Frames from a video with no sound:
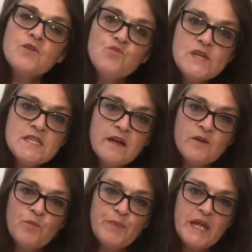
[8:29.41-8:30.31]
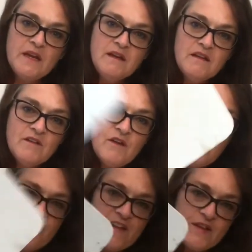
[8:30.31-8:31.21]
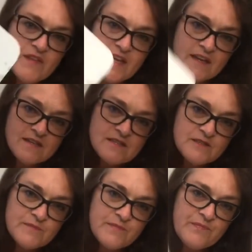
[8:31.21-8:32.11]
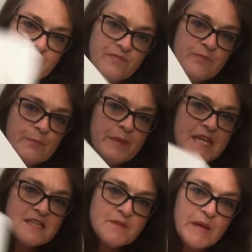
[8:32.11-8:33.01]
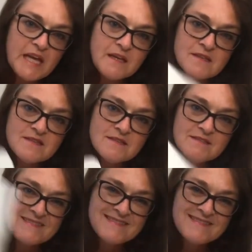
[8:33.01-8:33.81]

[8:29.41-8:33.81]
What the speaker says: recycle bin and found this pizza base,